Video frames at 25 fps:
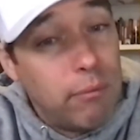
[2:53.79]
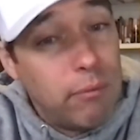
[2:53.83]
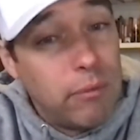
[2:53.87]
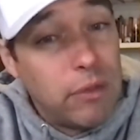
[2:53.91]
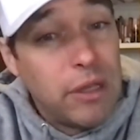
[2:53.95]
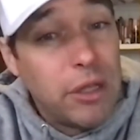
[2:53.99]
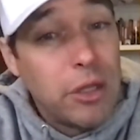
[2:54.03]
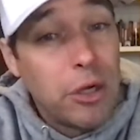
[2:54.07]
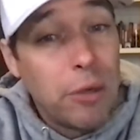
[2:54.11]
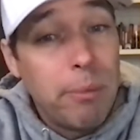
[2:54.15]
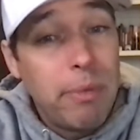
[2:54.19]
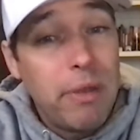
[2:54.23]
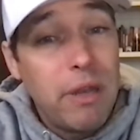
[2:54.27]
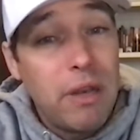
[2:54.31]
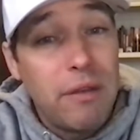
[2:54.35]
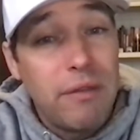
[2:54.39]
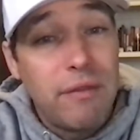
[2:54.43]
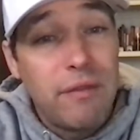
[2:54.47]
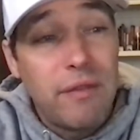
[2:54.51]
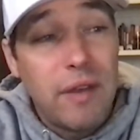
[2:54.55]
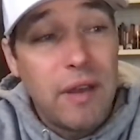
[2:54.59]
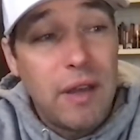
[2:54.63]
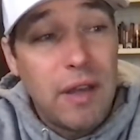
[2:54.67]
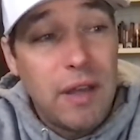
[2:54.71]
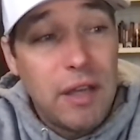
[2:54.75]
A little bit
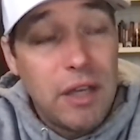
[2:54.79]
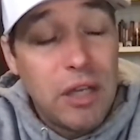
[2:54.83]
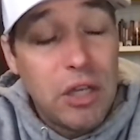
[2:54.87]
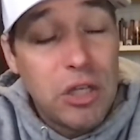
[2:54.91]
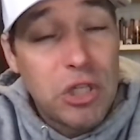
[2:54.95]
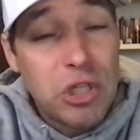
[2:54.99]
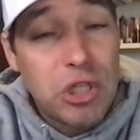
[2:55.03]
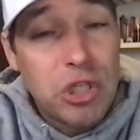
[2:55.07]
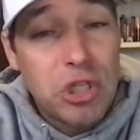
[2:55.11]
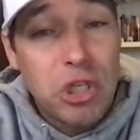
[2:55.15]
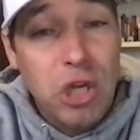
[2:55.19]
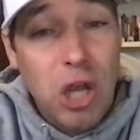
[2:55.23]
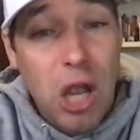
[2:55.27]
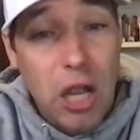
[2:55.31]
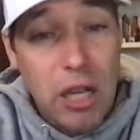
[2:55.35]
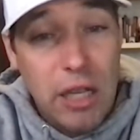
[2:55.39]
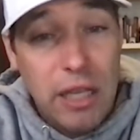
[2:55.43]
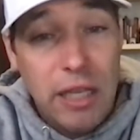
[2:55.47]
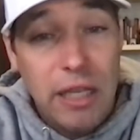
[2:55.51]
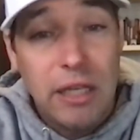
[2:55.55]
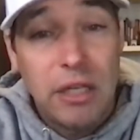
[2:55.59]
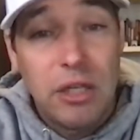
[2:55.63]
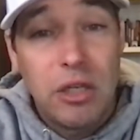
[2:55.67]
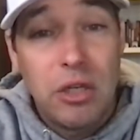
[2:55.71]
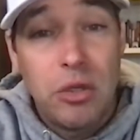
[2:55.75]
of
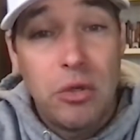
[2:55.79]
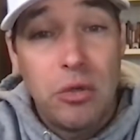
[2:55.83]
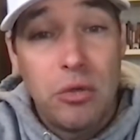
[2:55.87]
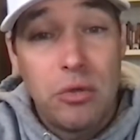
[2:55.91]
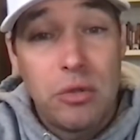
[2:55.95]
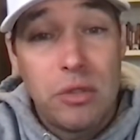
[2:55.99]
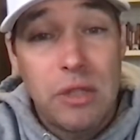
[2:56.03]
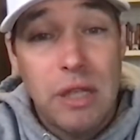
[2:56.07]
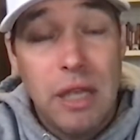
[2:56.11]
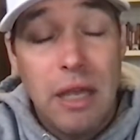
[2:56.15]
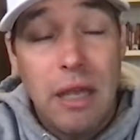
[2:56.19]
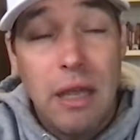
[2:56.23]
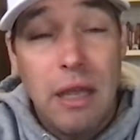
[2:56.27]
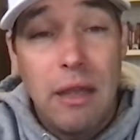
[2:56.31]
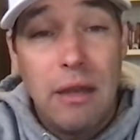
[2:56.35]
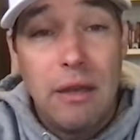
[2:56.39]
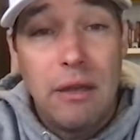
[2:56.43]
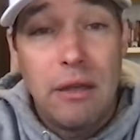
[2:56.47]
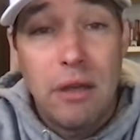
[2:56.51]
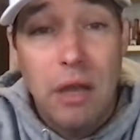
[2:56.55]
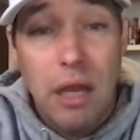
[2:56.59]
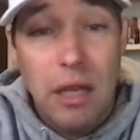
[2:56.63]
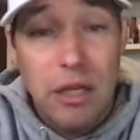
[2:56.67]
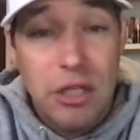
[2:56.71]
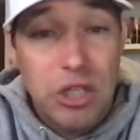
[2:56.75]
shocking news.
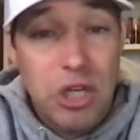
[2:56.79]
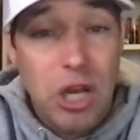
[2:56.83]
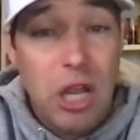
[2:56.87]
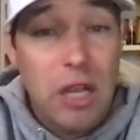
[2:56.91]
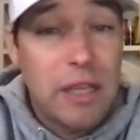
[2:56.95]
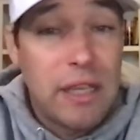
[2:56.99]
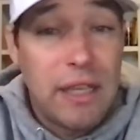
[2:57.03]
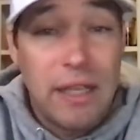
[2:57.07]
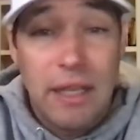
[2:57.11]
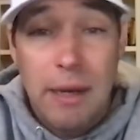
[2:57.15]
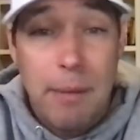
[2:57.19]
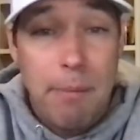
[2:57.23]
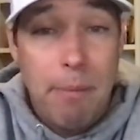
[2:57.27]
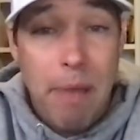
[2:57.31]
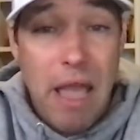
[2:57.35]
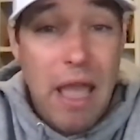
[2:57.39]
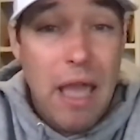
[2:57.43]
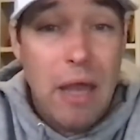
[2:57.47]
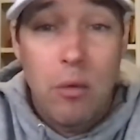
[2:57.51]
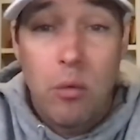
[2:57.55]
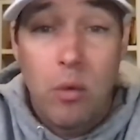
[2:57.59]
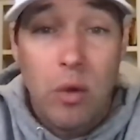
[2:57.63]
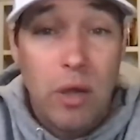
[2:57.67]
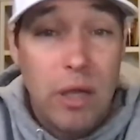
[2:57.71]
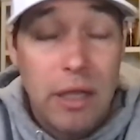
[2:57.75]
Not shocking in a
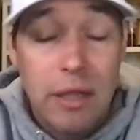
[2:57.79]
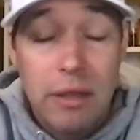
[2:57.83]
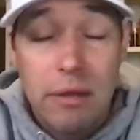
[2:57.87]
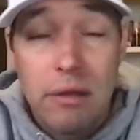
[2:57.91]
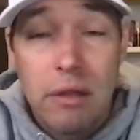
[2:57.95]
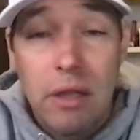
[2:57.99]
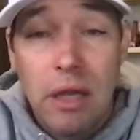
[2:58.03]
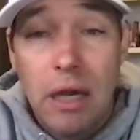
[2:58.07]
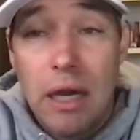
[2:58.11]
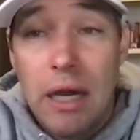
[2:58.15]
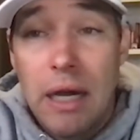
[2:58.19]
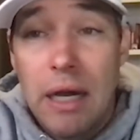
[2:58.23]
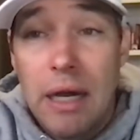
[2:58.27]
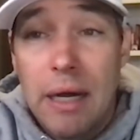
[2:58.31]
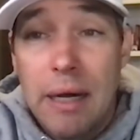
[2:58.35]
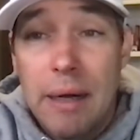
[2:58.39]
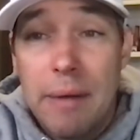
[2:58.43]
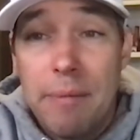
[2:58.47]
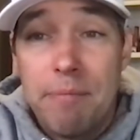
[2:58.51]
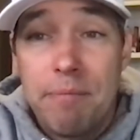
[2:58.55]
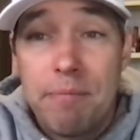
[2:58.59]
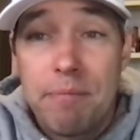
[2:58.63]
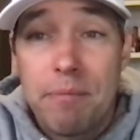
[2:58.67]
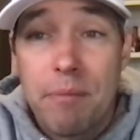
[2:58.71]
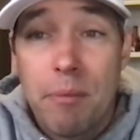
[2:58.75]
bad way,
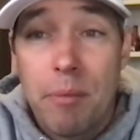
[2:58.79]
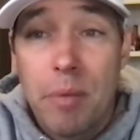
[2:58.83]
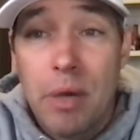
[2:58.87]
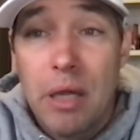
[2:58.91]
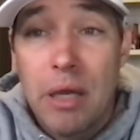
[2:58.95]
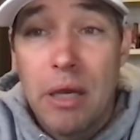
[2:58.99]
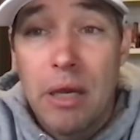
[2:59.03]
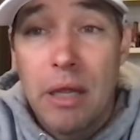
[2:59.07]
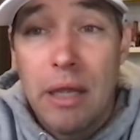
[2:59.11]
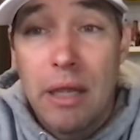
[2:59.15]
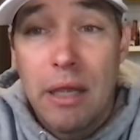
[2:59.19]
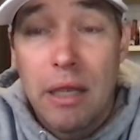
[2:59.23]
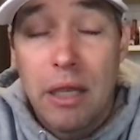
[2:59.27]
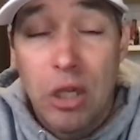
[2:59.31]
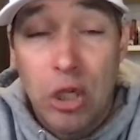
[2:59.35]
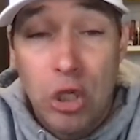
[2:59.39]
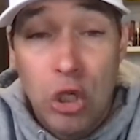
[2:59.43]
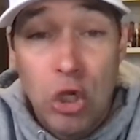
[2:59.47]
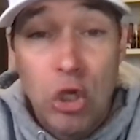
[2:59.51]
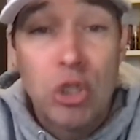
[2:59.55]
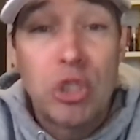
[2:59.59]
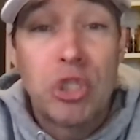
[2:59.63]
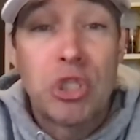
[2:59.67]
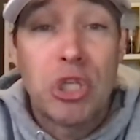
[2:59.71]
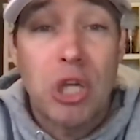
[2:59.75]
but
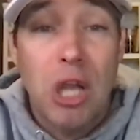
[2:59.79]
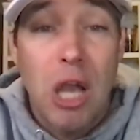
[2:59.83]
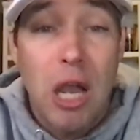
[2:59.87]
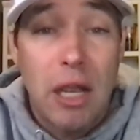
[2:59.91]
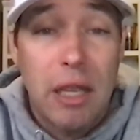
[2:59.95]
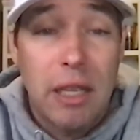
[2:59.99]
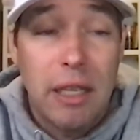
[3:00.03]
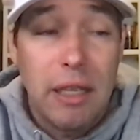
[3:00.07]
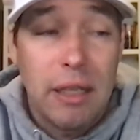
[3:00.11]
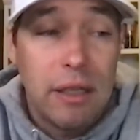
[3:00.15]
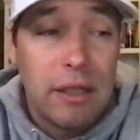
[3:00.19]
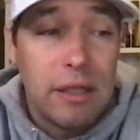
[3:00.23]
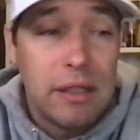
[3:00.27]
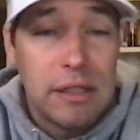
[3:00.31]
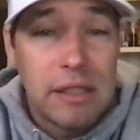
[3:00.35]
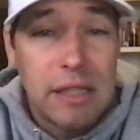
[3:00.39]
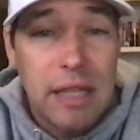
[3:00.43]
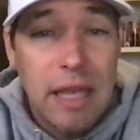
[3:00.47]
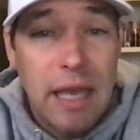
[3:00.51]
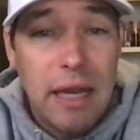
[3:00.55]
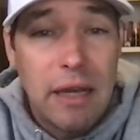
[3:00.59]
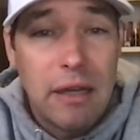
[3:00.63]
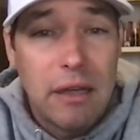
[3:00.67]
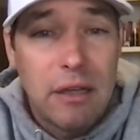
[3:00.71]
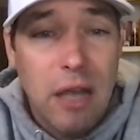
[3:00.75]
good shocking is
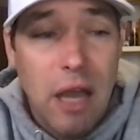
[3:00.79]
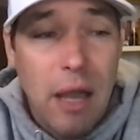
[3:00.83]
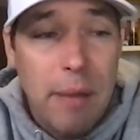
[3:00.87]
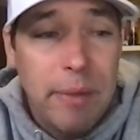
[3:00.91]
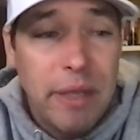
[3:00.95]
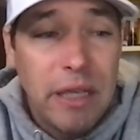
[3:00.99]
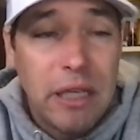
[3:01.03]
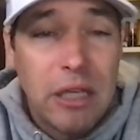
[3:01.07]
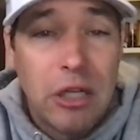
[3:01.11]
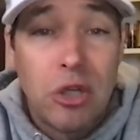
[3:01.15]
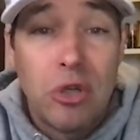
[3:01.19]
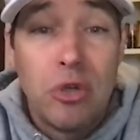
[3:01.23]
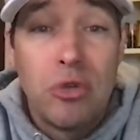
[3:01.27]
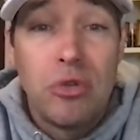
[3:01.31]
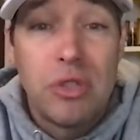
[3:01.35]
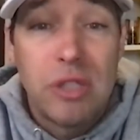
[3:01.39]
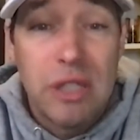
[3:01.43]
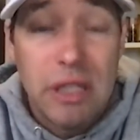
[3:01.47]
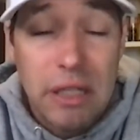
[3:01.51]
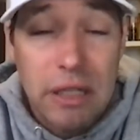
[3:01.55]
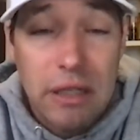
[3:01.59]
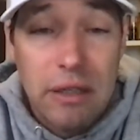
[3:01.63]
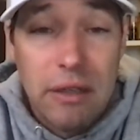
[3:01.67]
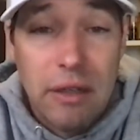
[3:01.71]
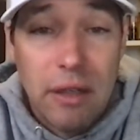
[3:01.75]
that Tommy
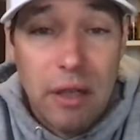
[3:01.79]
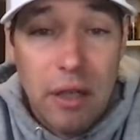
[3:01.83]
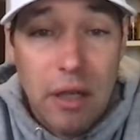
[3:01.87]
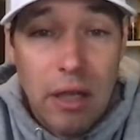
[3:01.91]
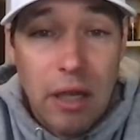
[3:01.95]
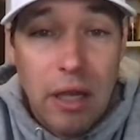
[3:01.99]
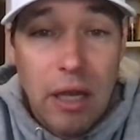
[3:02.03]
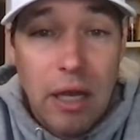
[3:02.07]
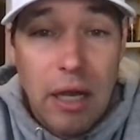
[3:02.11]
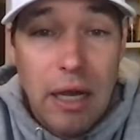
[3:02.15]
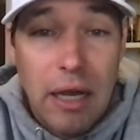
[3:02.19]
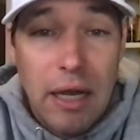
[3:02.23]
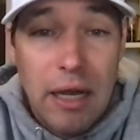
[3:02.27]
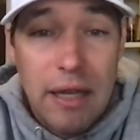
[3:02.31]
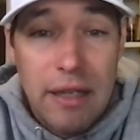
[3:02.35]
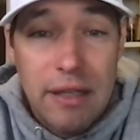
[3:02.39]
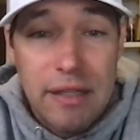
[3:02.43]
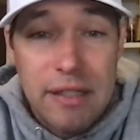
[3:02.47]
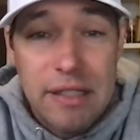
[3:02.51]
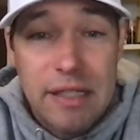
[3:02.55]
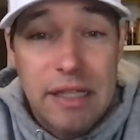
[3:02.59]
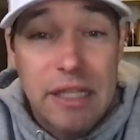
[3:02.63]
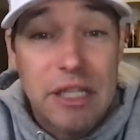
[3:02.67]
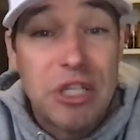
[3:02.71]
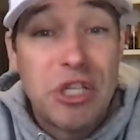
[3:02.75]
Cousy,
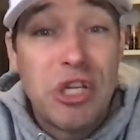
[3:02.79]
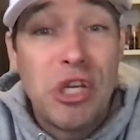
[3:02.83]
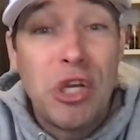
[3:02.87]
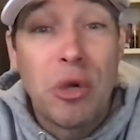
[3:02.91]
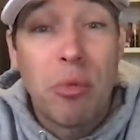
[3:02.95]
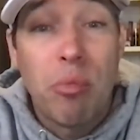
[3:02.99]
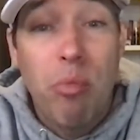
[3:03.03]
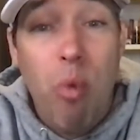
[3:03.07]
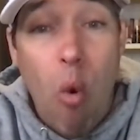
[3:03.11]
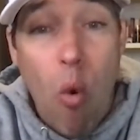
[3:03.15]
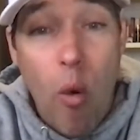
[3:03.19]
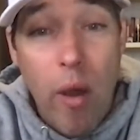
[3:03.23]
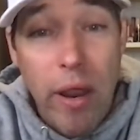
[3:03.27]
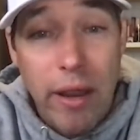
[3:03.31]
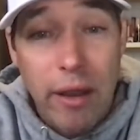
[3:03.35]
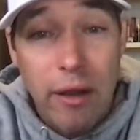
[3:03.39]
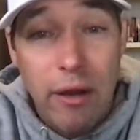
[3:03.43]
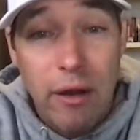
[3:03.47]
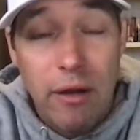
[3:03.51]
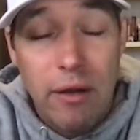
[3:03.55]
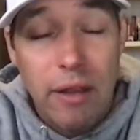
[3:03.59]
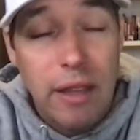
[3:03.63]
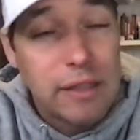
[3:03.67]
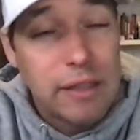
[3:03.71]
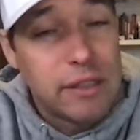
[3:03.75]
six-year point
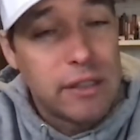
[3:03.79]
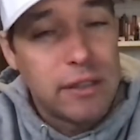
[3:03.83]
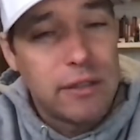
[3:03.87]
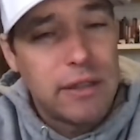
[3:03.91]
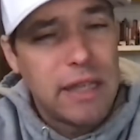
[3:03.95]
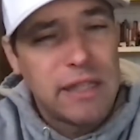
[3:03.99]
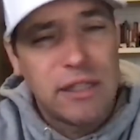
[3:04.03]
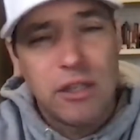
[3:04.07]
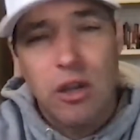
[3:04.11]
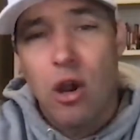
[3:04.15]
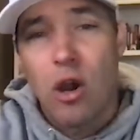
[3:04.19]
guard. That's